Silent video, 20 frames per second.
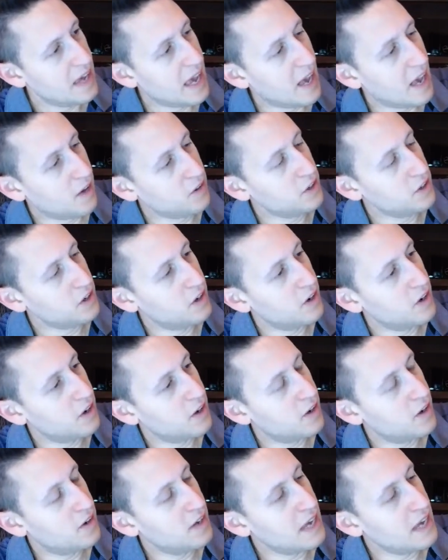
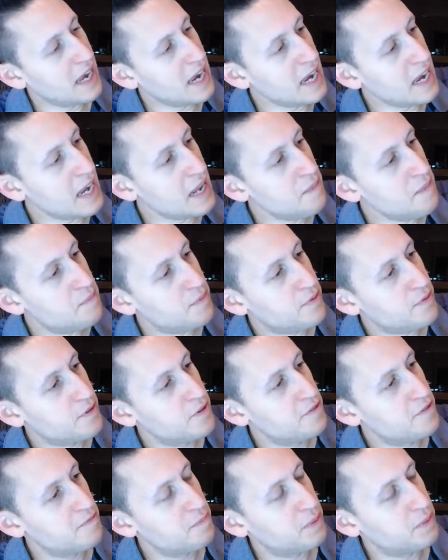alcohol 80
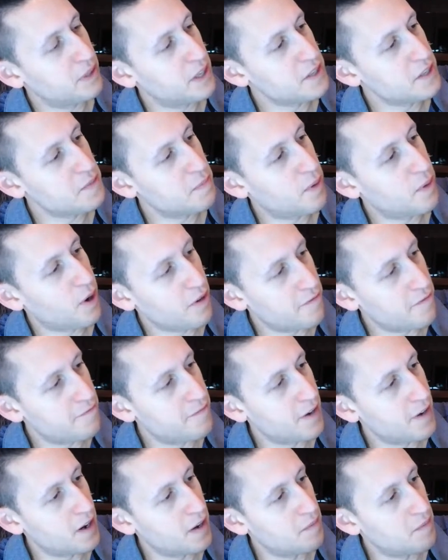proof plus
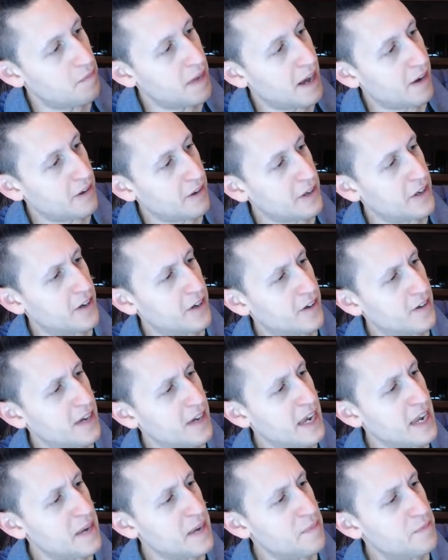parfum,
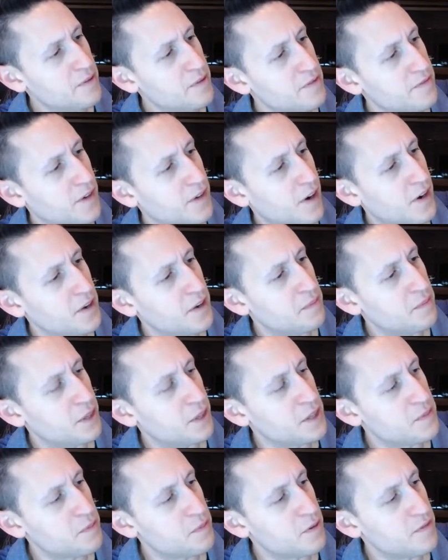alcohol 80 proof volume
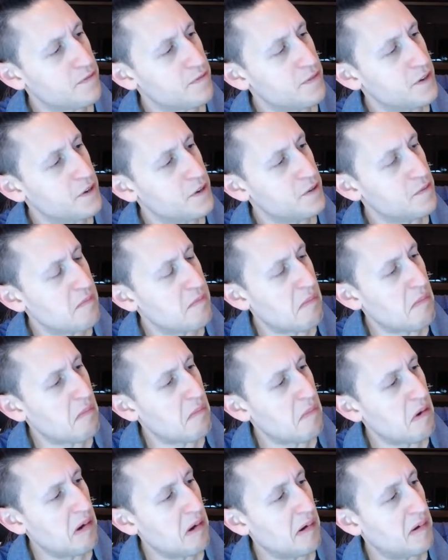plus perfume.
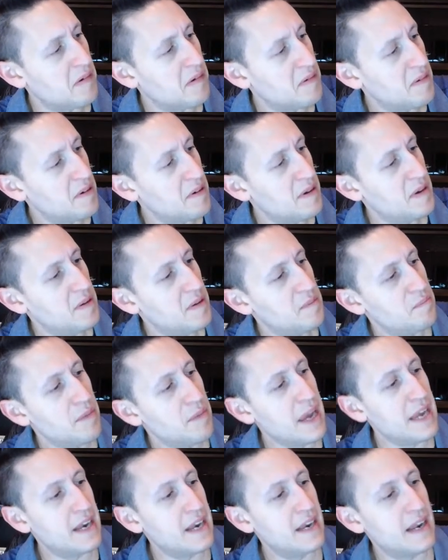Huh.
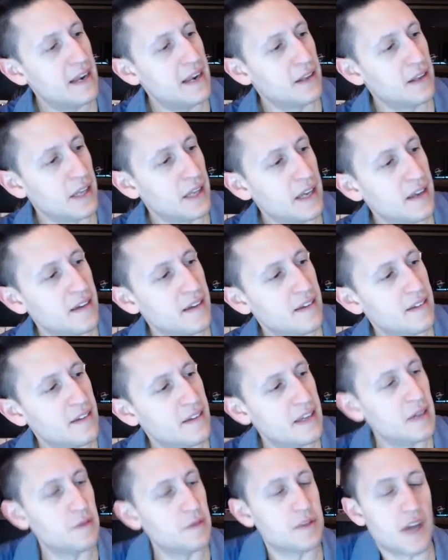Made in Italy.
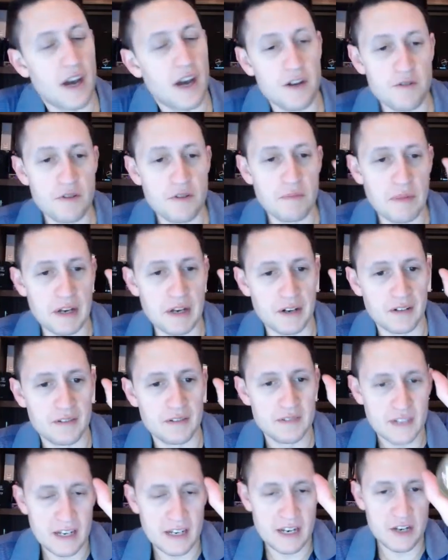It was 100
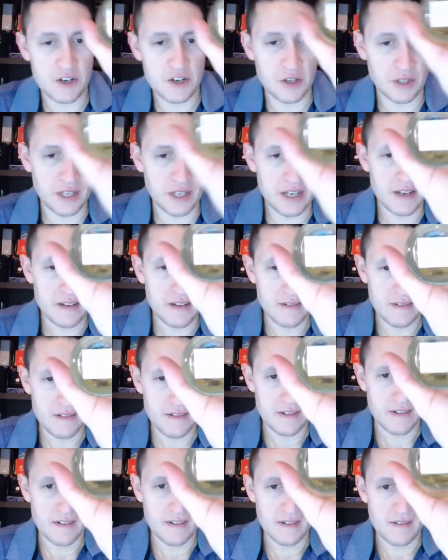mil initially.
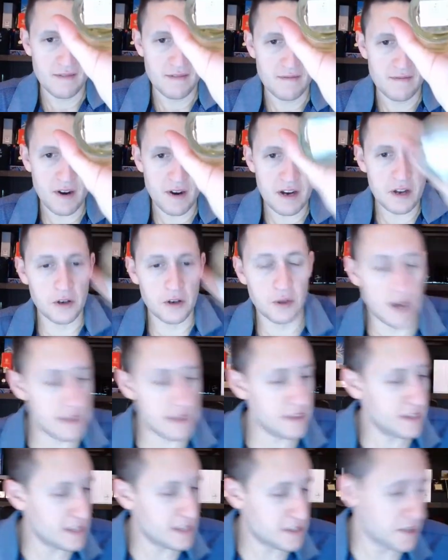Very cool.
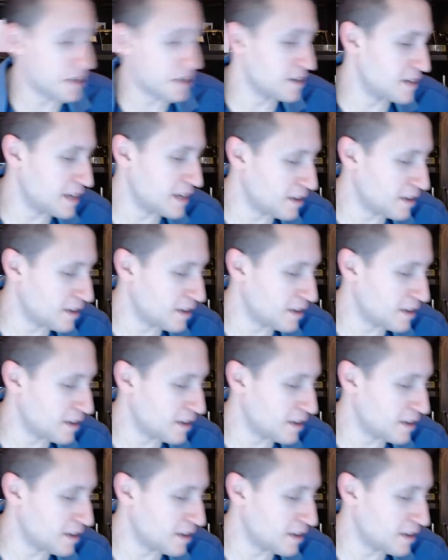I think that's a good